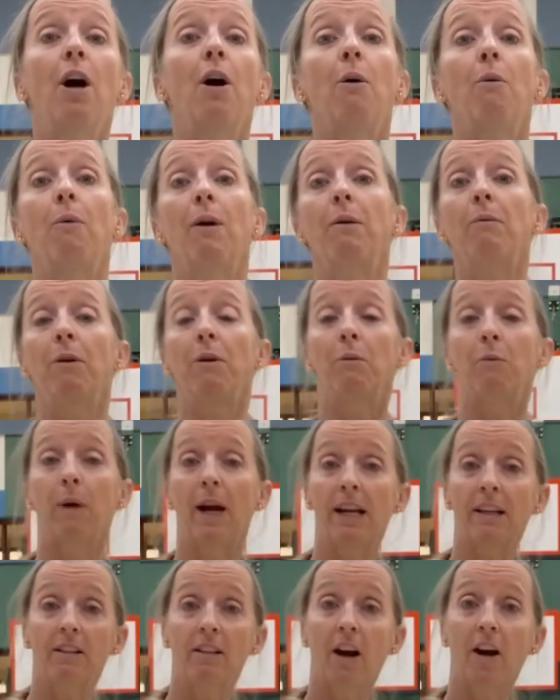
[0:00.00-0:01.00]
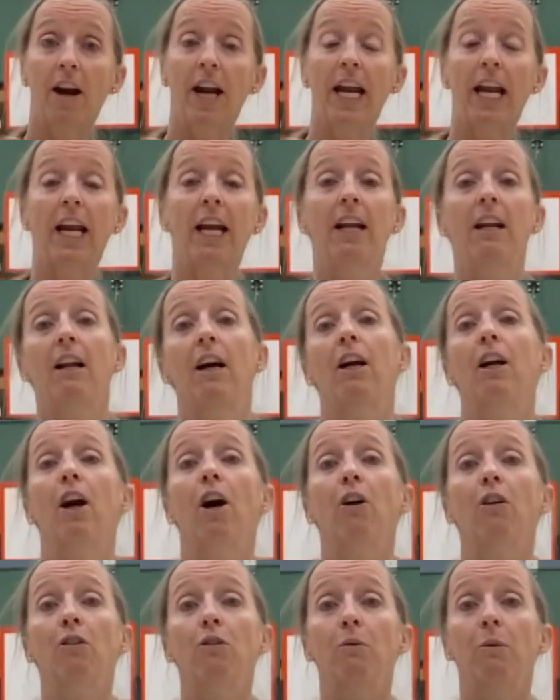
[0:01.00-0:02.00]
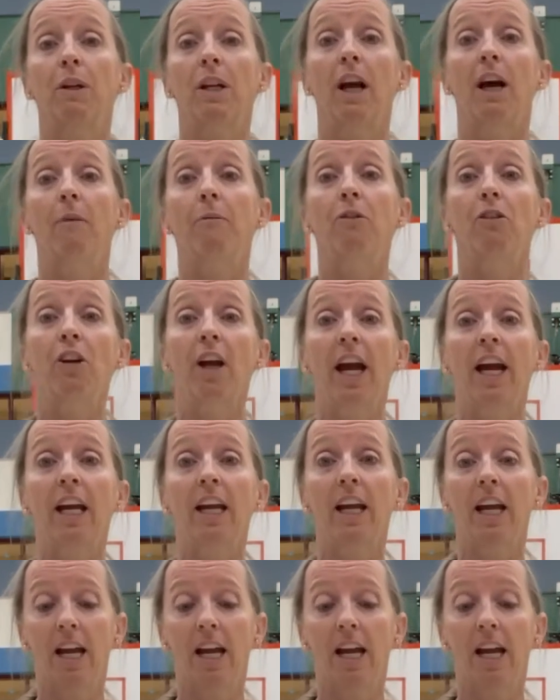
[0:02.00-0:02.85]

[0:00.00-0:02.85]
We would raise our hand, a coach would come check,